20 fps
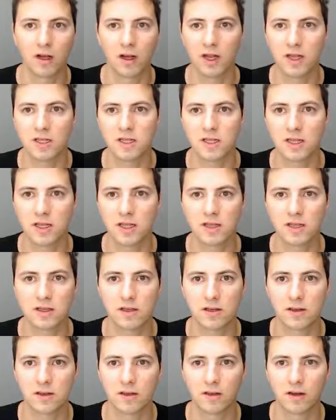let's
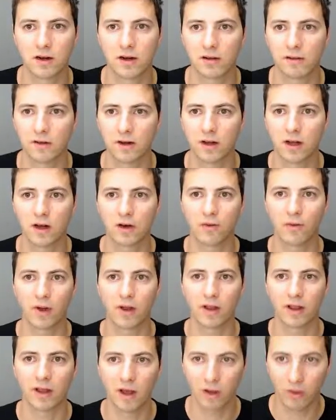test the Grafana
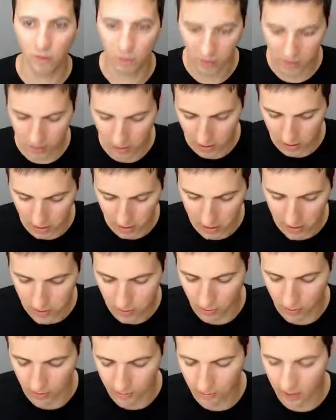right now.
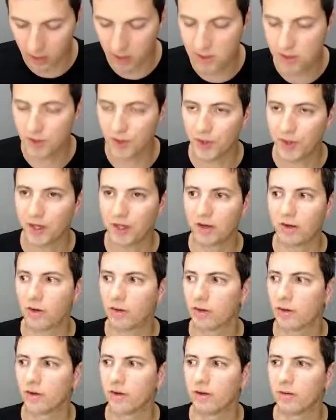So Grafana is running
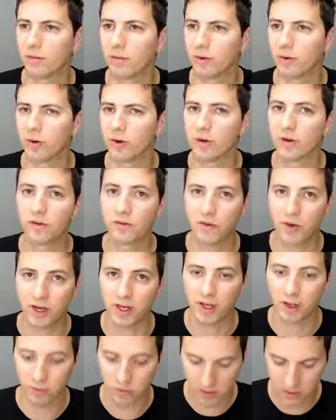on the port
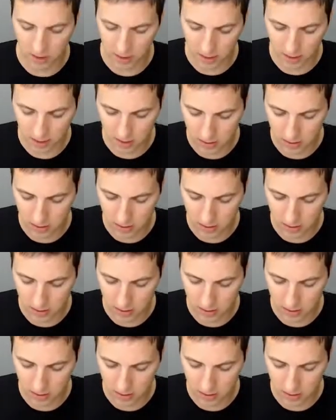3000,